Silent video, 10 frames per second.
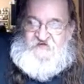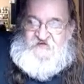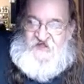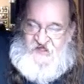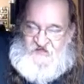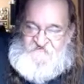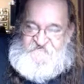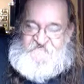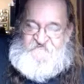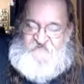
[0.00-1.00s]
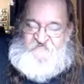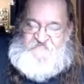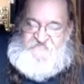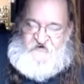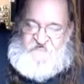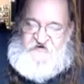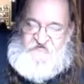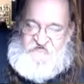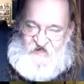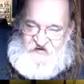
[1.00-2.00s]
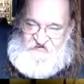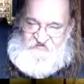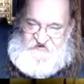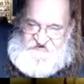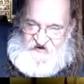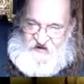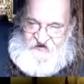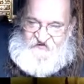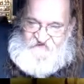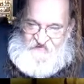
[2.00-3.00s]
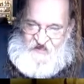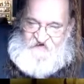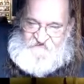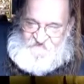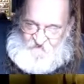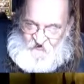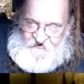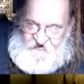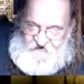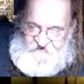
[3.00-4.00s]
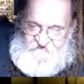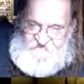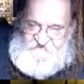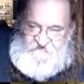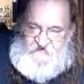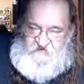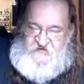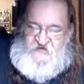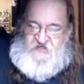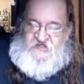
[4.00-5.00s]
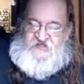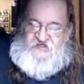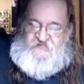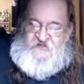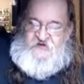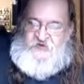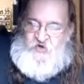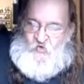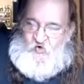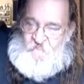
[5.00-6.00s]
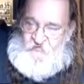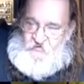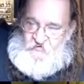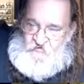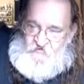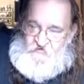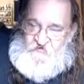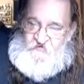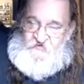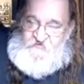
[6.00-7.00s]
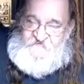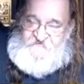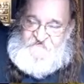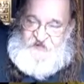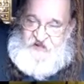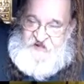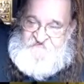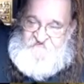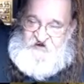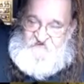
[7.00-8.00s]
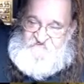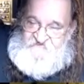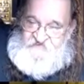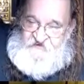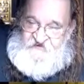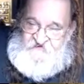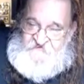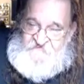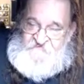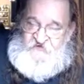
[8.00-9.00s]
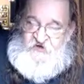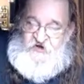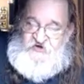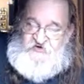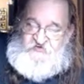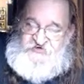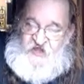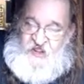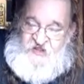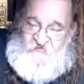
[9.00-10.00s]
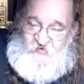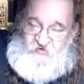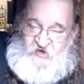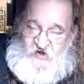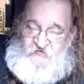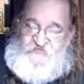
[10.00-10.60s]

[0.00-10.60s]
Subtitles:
Yes, very likely, Dank, that's what it is. In the normal scheme of things, your tank will go